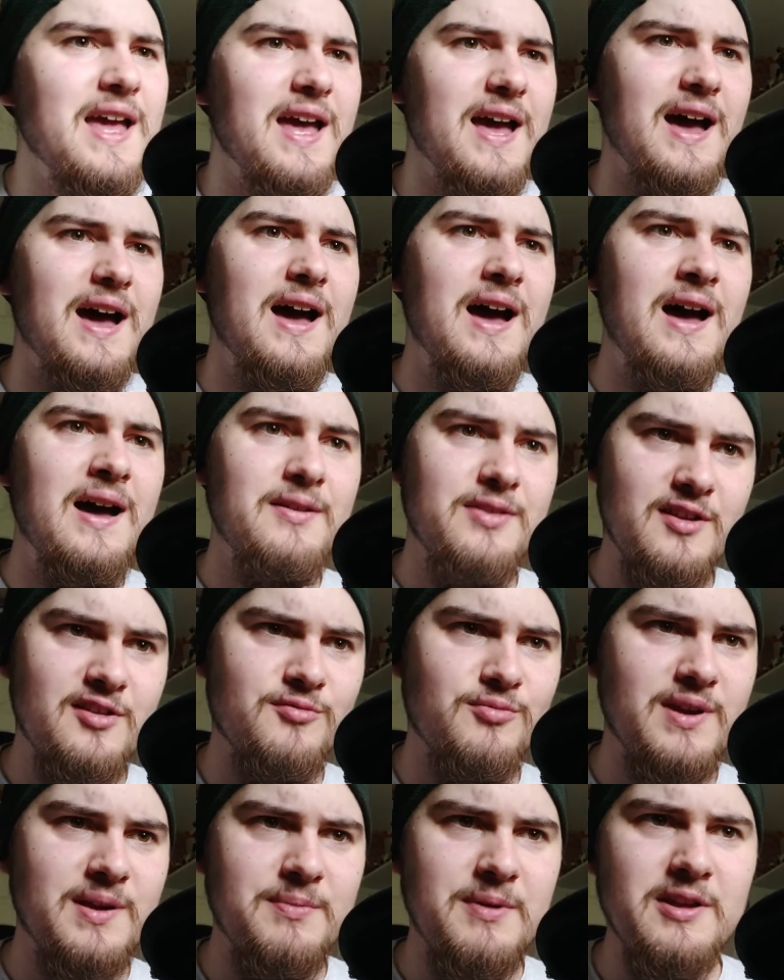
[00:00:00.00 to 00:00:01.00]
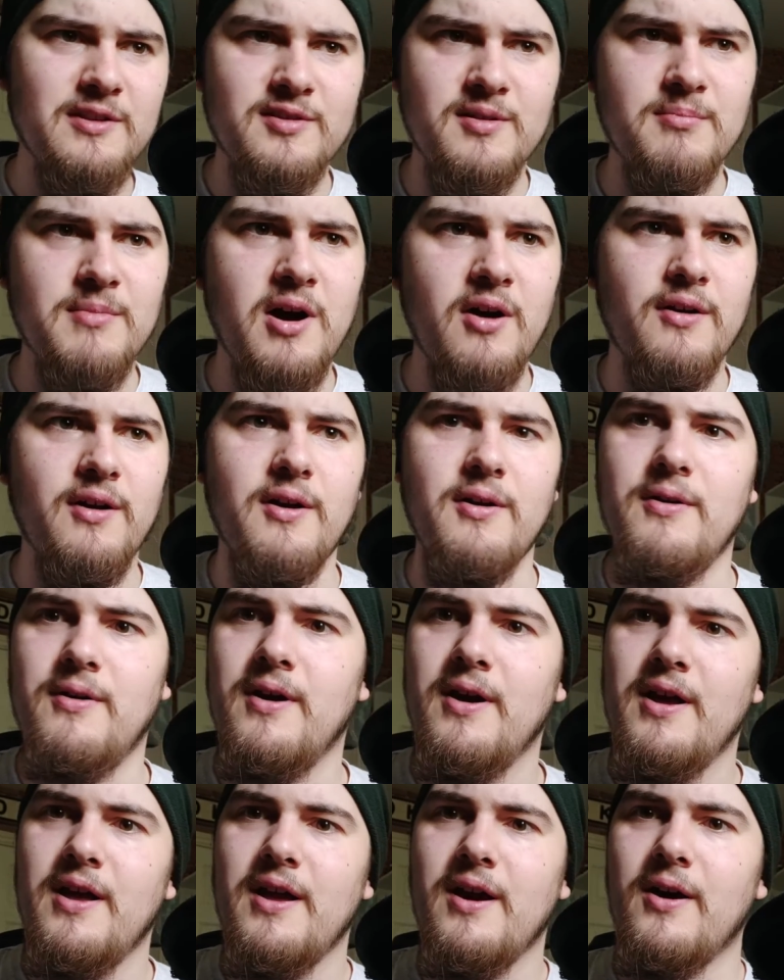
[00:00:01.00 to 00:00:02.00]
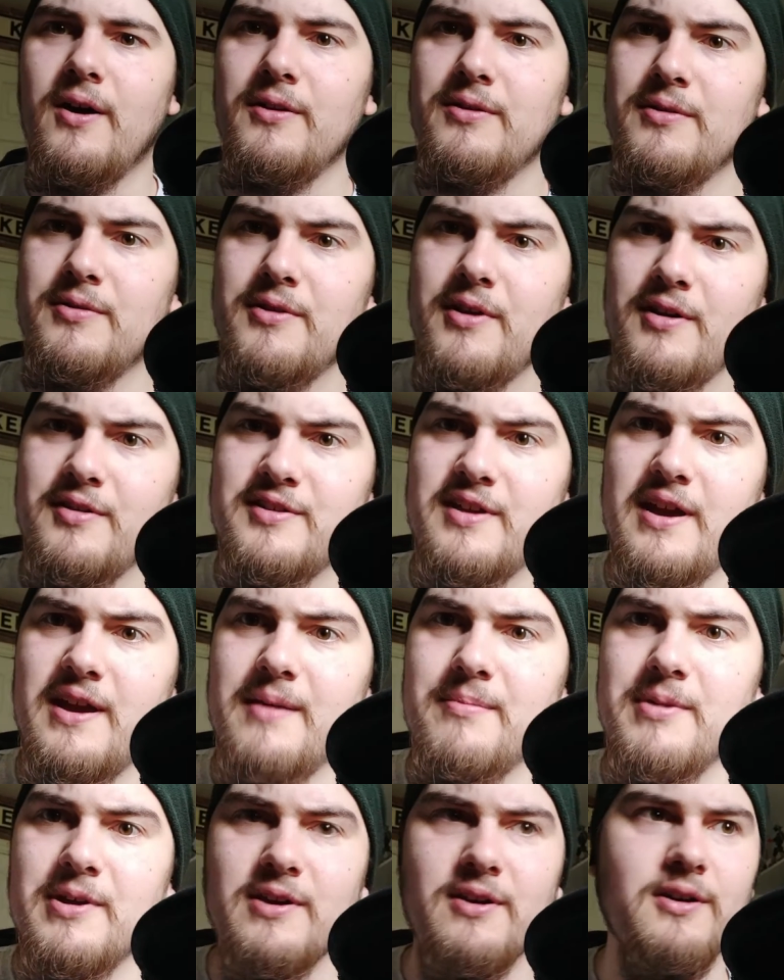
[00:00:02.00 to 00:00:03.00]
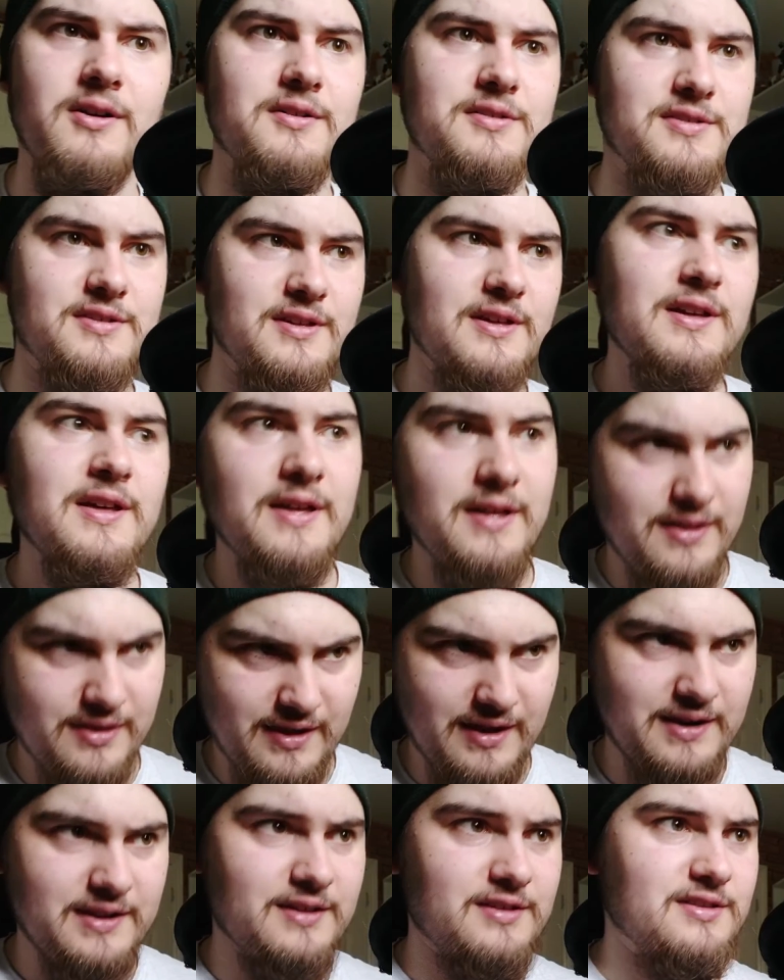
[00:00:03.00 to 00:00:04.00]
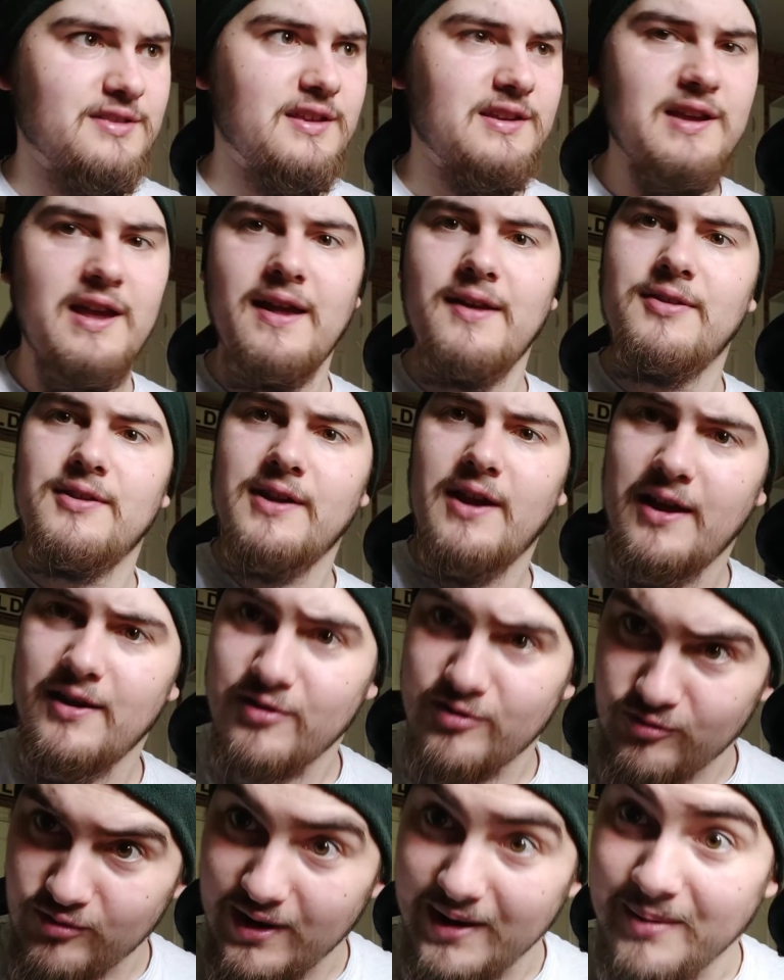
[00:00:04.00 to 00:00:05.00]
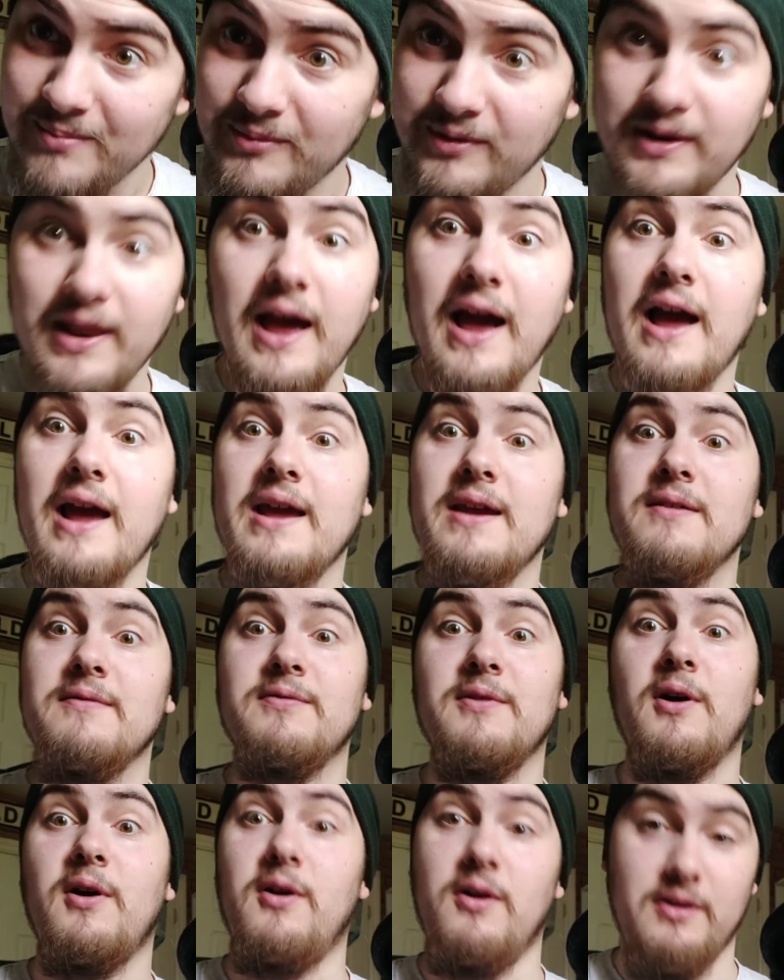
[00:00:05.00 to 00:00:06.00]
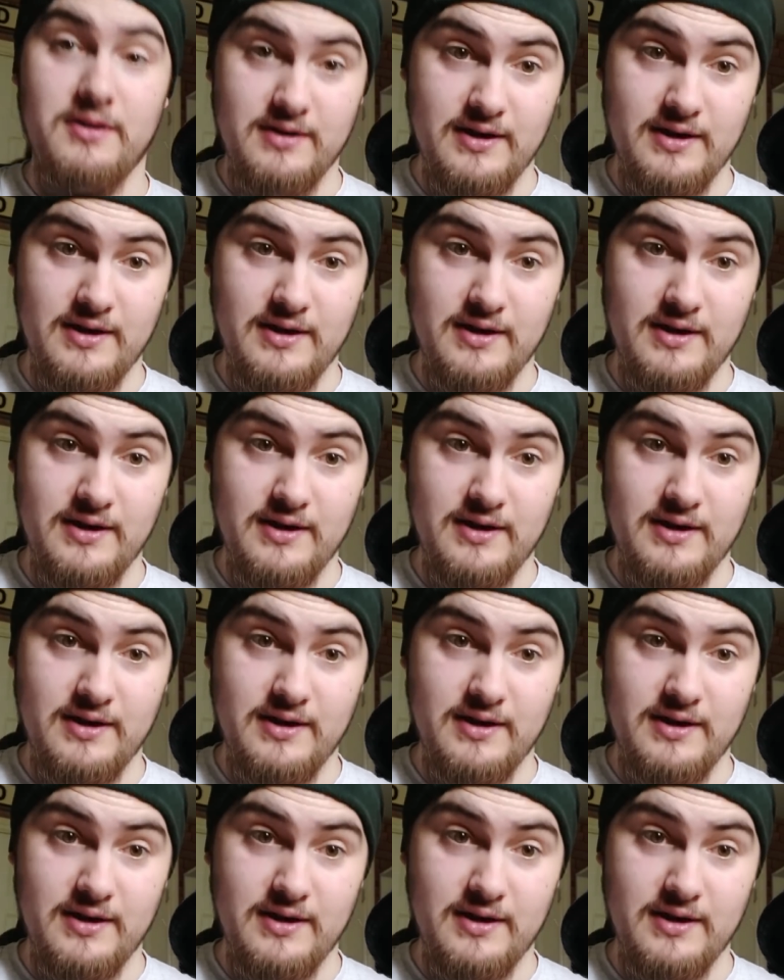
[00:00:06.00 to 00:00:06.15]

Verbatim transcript: Uh, this week being tomorrow, on Thursday, because that is the day that I stream live on.